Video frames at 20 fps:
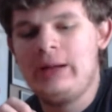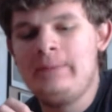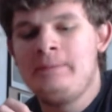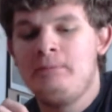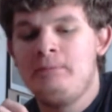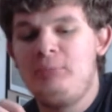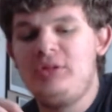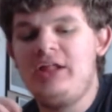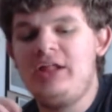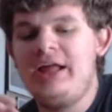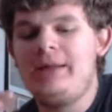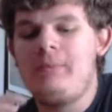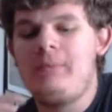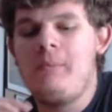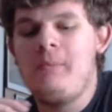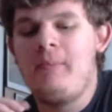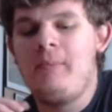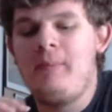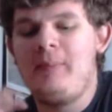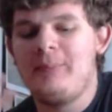But, like,
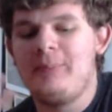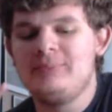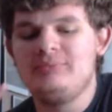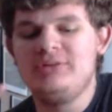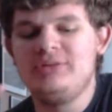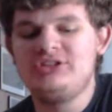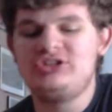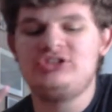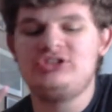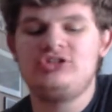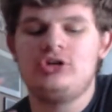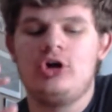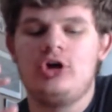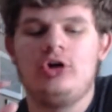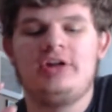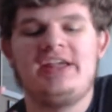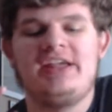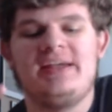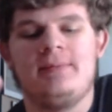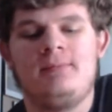this is a
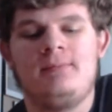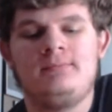cookie